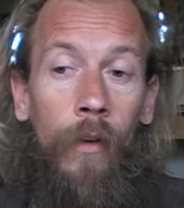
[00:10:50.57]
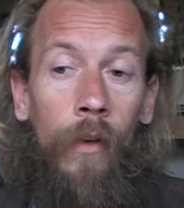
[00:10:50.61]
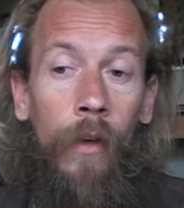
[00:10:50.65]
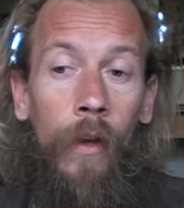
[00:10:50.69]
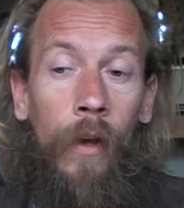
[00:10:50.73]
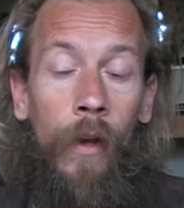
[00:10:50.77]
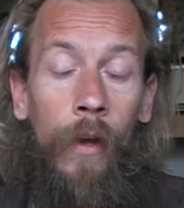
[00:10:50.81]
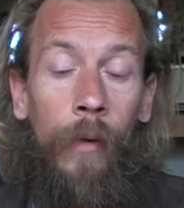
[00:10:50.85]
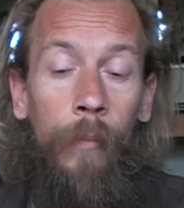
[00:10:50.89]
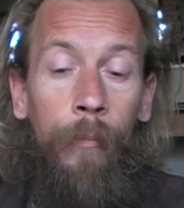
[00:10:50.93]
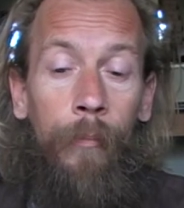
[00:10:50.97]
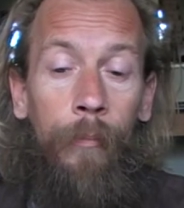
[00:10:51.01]

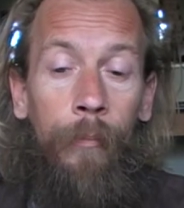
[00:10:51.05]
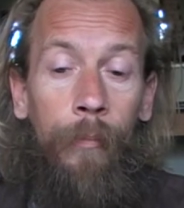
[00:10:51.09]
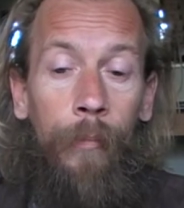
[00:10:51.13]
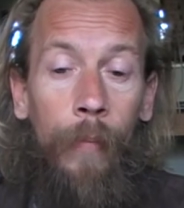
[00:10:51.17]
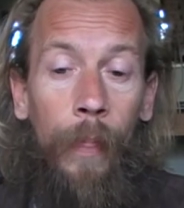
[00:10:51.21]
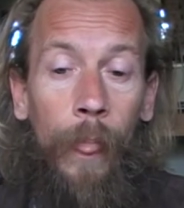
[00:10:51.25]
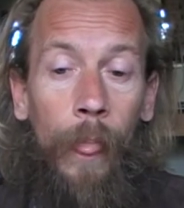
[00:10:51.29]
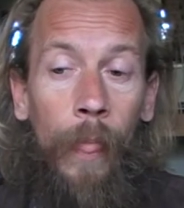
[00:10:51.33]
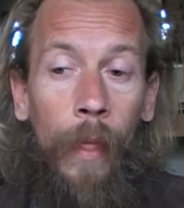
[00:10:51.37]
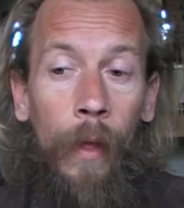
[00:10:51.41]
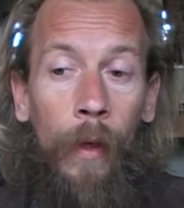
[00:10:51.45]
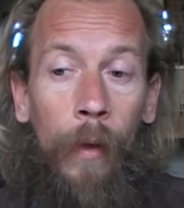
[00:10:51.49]

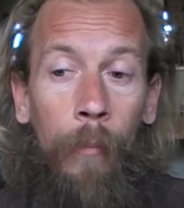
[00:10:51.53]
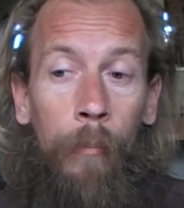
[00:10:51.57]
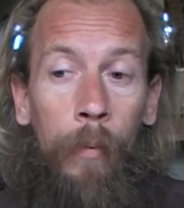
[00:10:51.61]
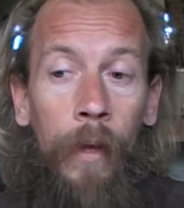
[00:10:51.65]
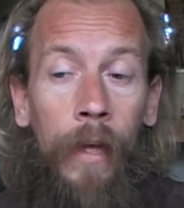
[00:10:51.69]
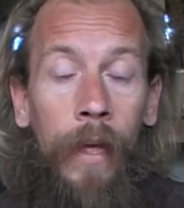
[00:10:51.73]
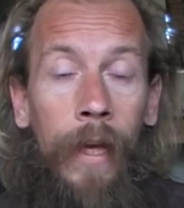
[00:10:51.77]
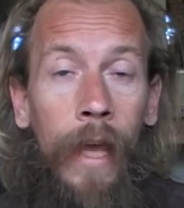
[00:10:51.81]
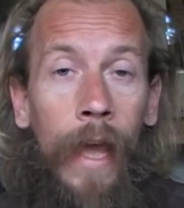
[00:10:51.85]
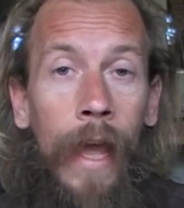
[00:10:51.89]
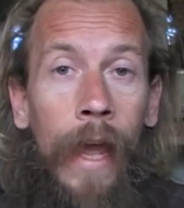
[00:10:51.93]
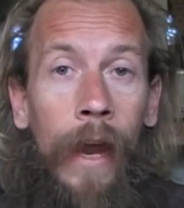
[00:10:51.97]
a
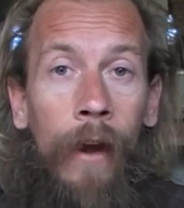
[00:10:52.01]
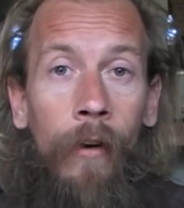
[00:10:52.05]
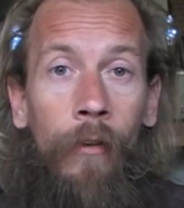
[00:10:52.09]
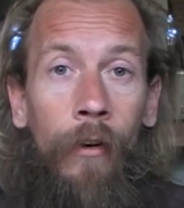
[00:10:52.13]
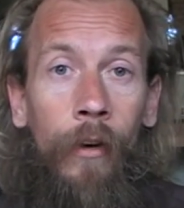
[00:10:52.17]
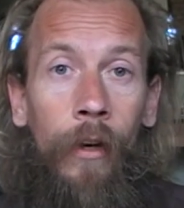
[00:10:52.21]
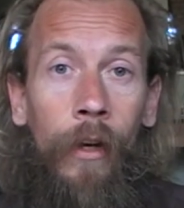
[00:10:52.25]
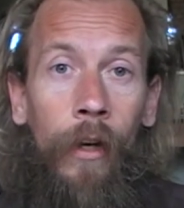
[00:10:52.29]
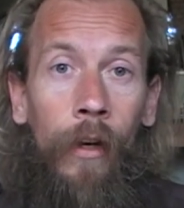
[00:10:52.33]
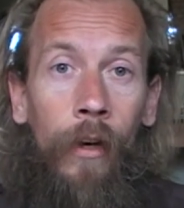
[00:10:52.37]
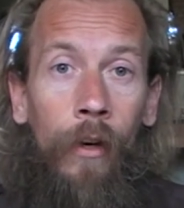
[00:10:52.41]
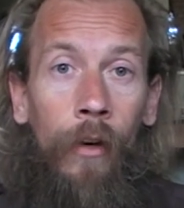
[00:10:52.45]
big
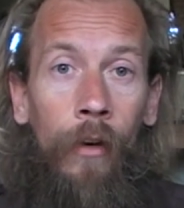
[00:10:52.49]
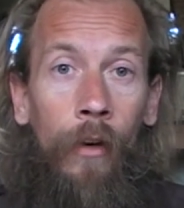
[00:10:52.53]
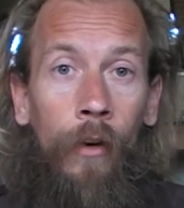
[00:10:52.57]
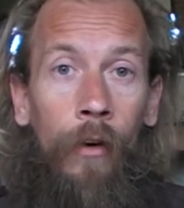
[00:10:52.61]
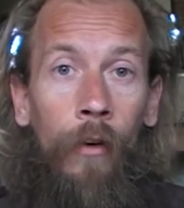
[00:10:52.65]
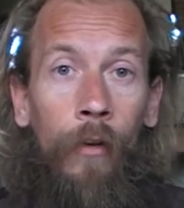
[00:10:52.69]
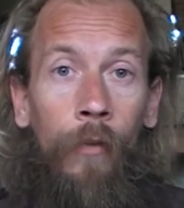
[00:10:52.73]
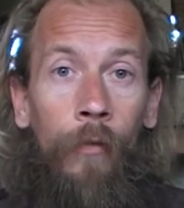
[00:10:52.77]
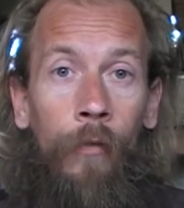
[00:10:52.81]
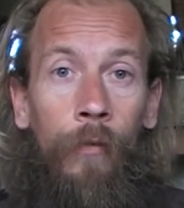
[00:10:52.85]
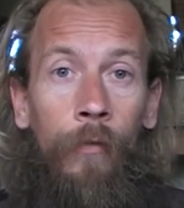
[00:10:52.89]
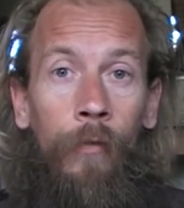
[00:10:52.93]
area
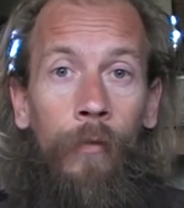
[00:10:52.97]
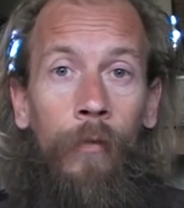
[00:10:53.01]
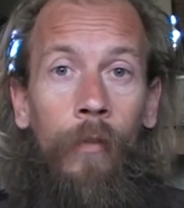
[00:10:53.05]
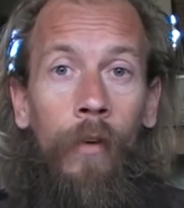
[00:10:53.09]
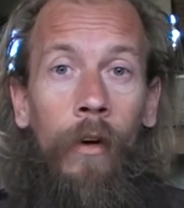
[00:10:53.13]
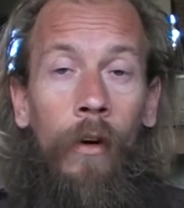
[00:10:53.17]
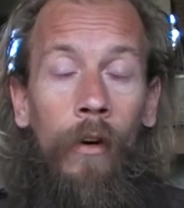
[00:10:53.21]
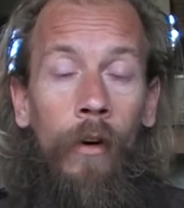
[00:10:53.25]
of